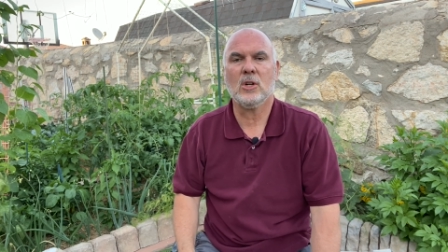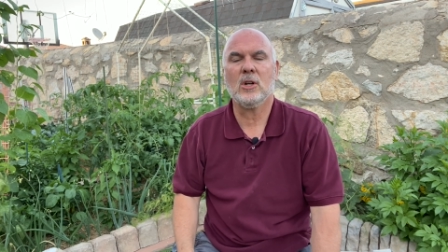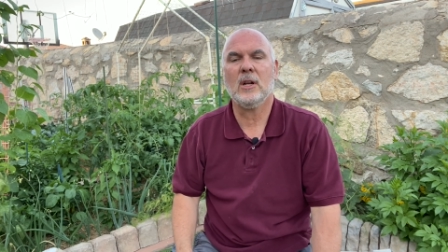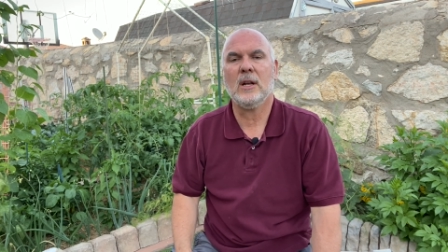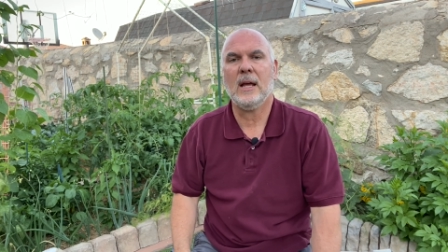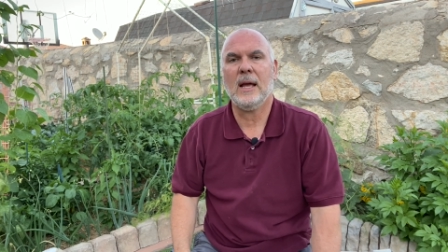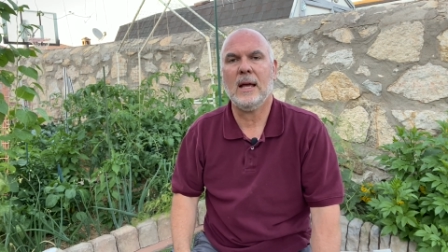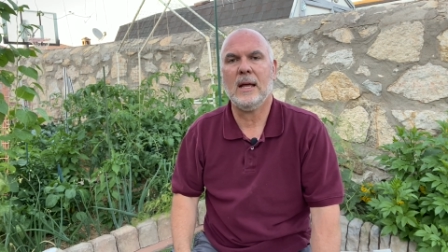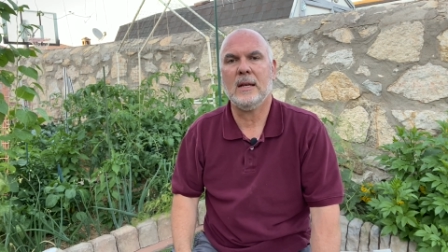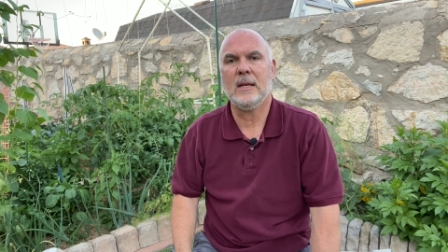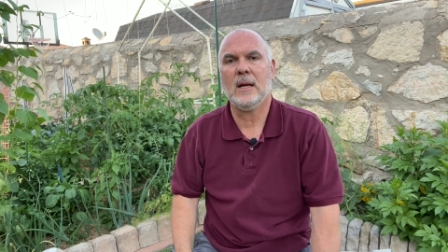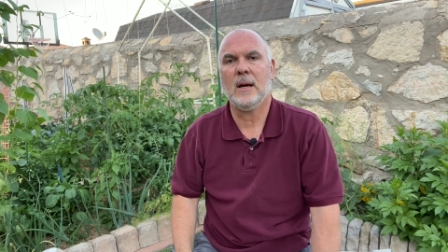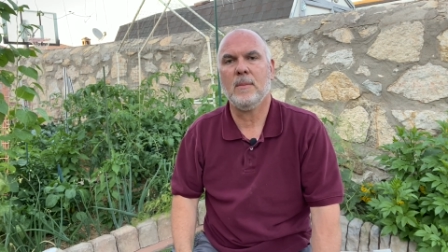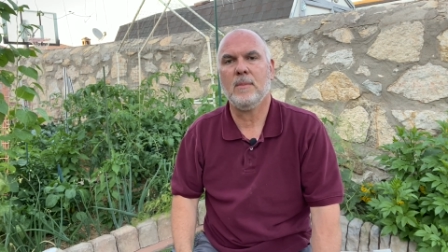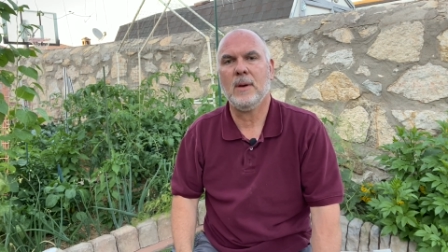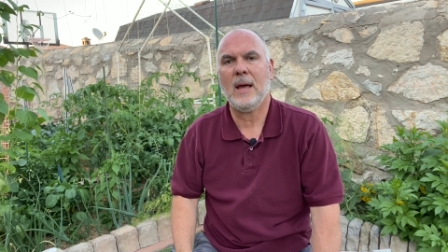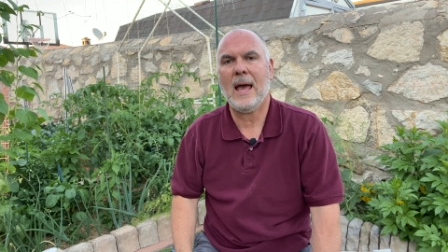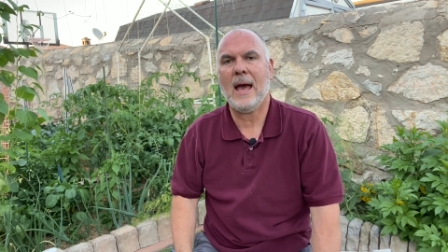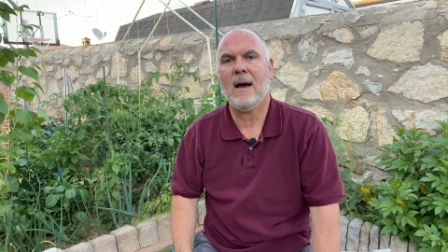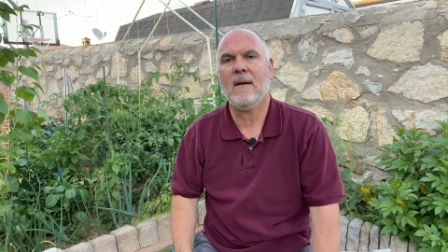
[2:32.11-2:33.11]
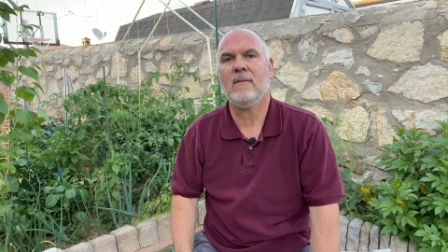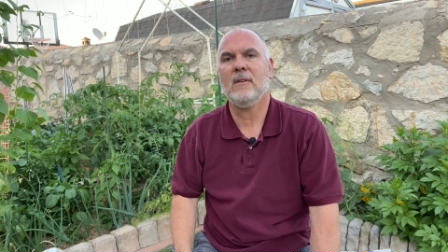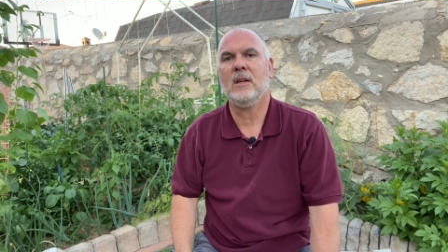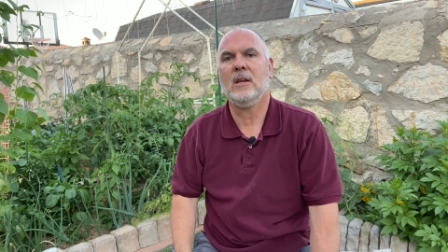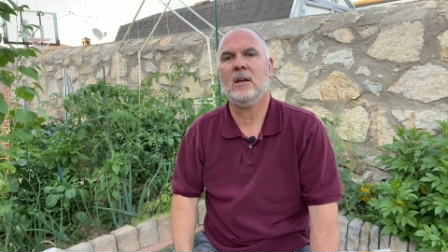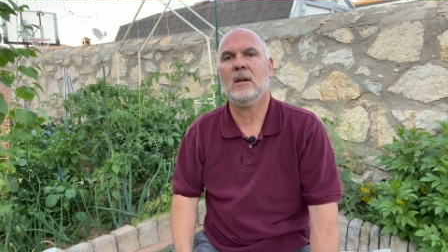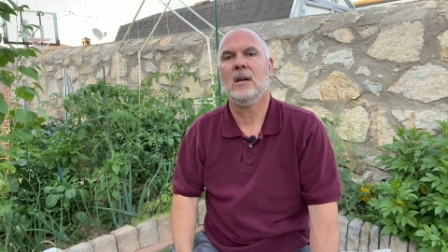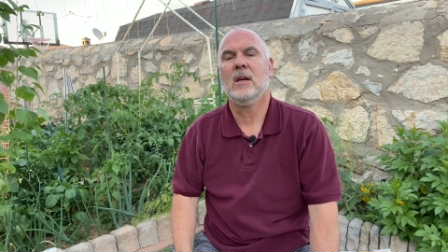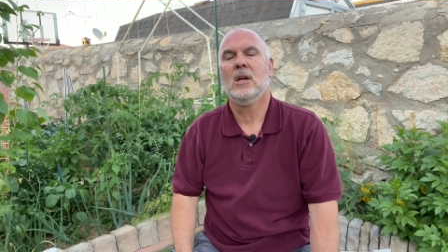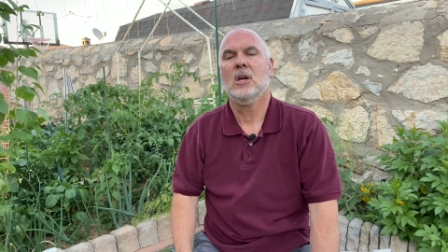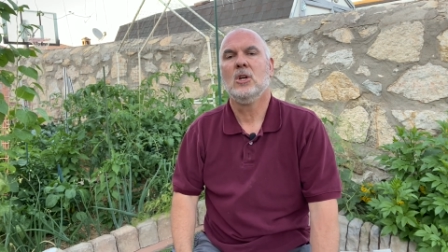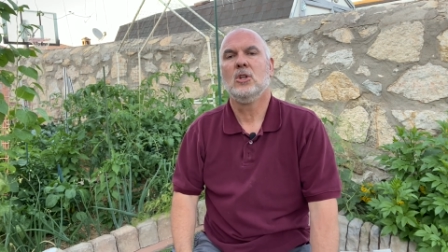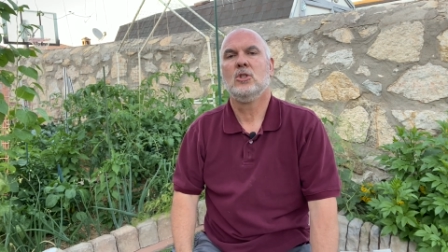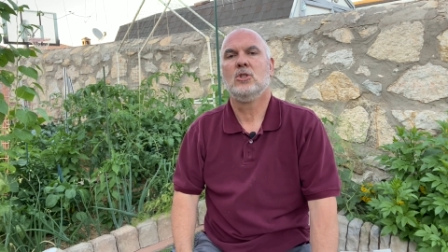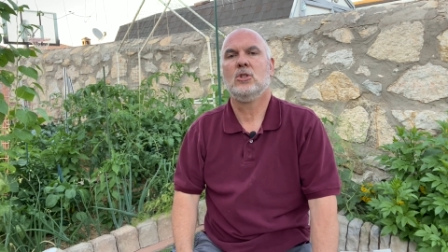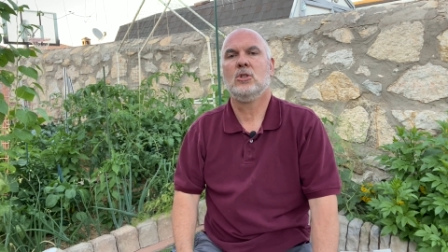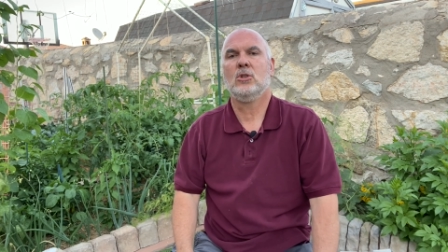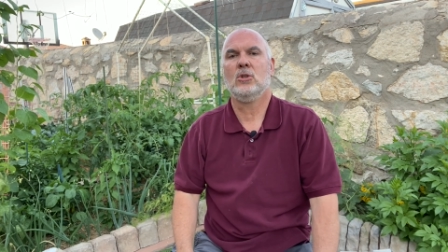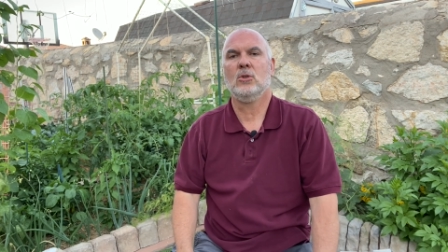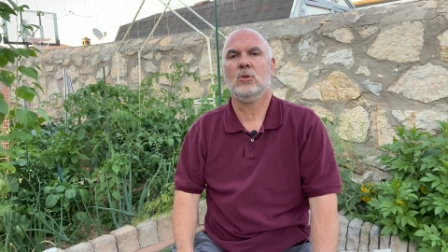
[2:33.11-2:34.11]
going to end up having
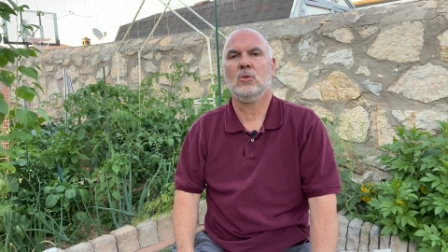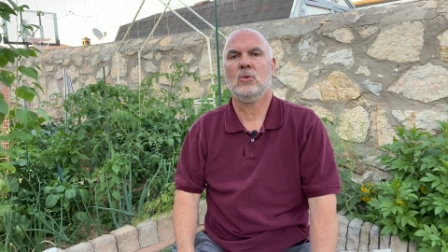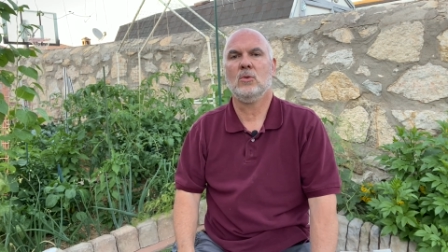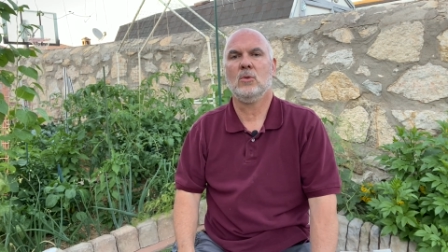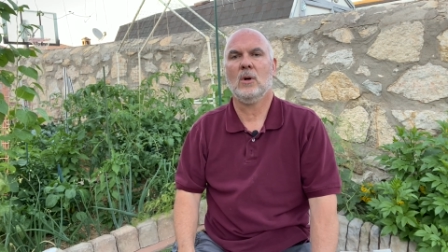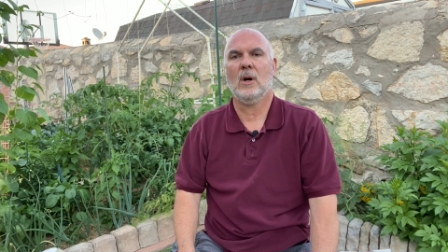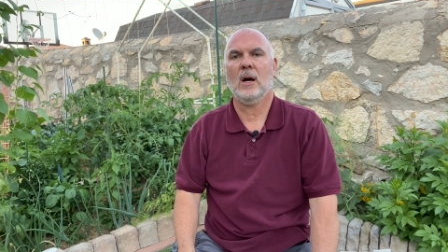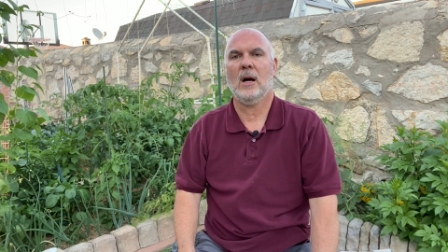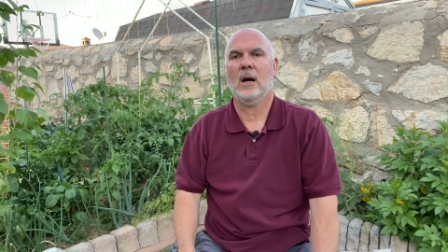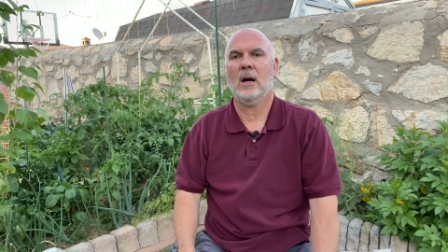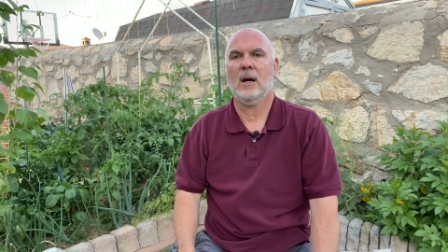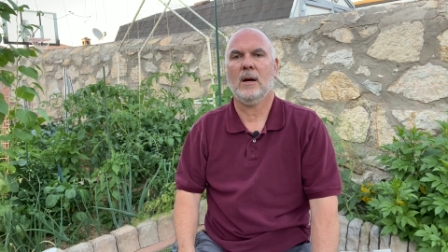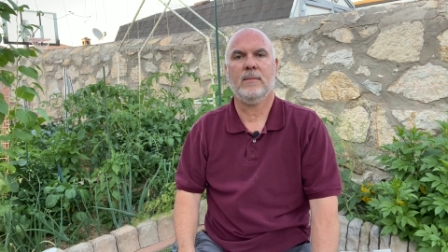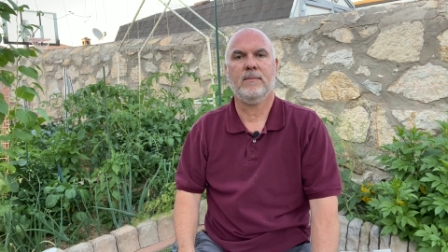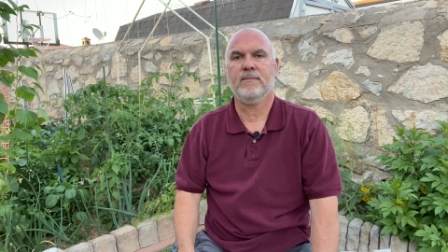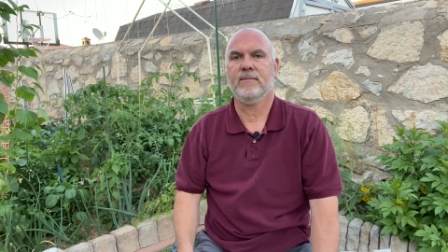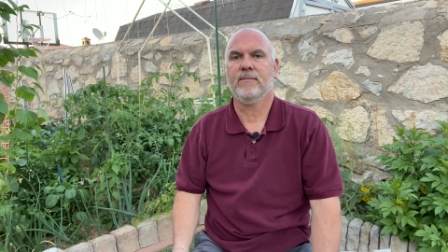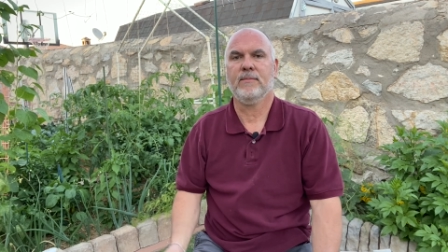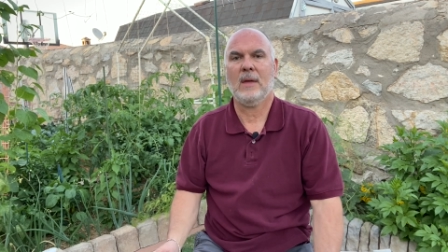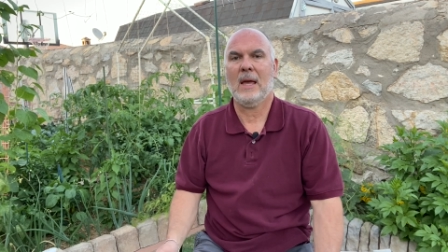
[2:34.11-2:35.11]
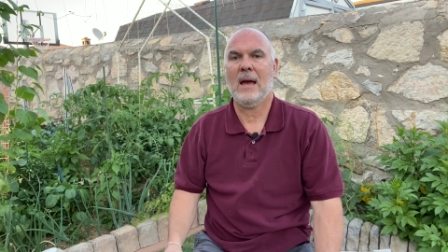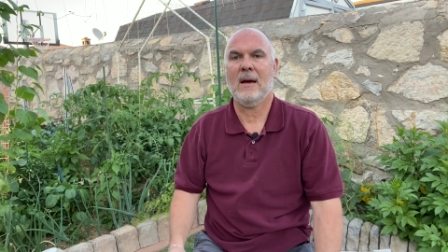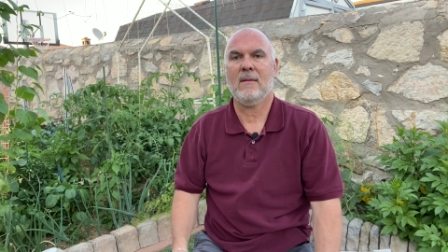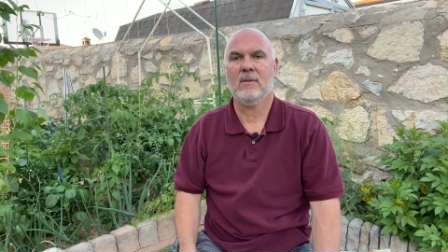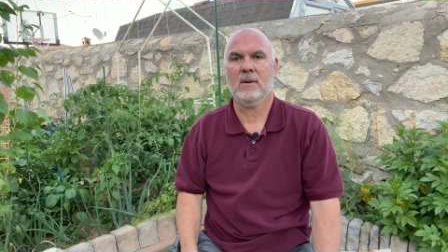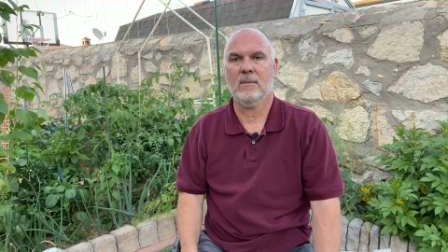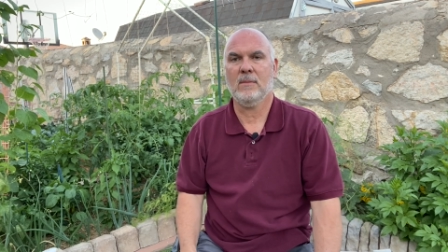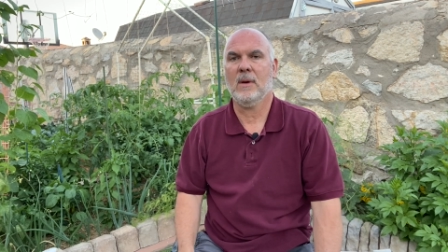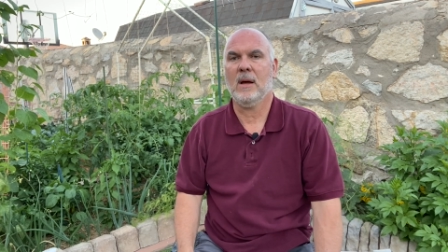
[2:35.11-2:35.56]
to um, have a,